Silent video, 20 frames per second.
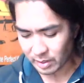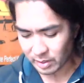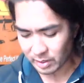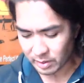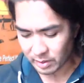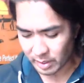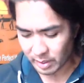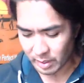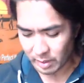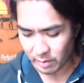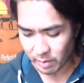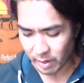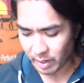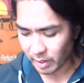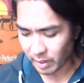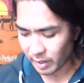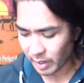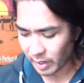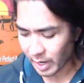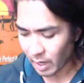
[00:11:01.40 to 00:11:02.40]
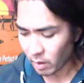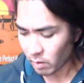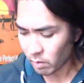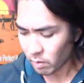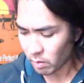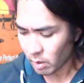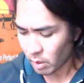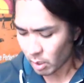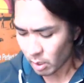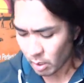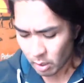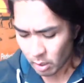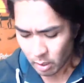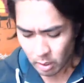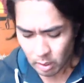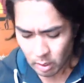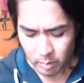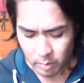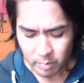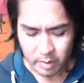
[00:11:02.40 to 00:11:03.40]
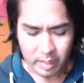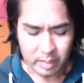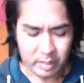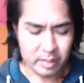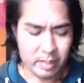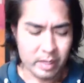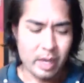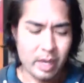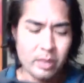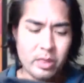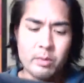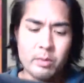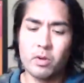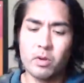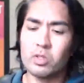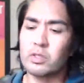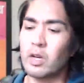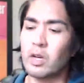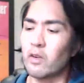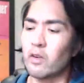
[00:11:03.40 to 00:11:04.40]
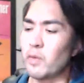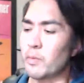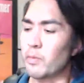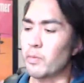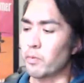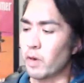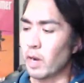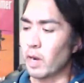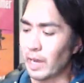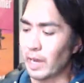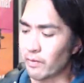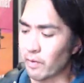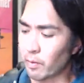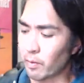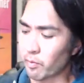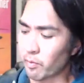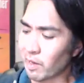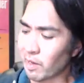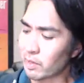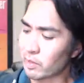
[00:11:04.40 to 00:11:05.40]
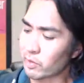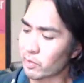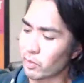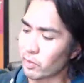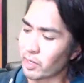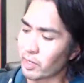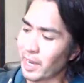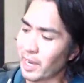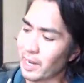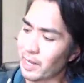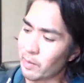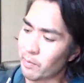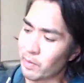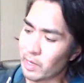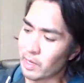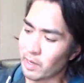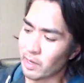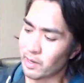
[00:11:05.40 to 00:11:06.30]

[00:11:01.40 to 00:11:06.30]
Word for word: see right now, but uh, I think most golf people probably have umbrellas or caddy p-